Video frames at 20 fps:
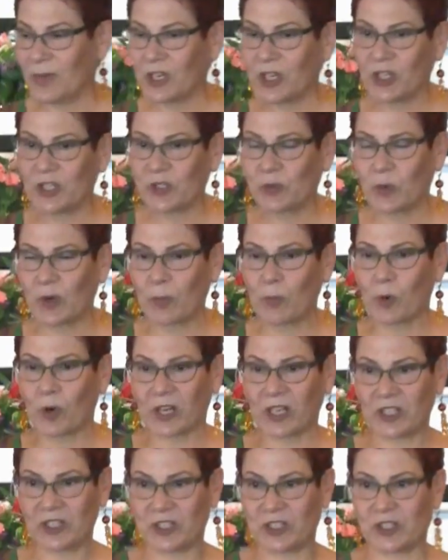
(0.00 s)
because we're
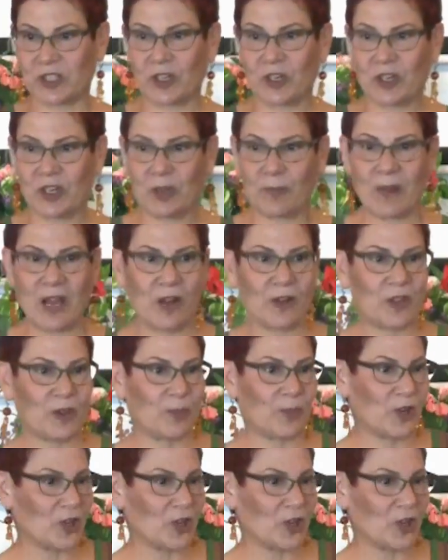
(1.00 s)
more concerned about the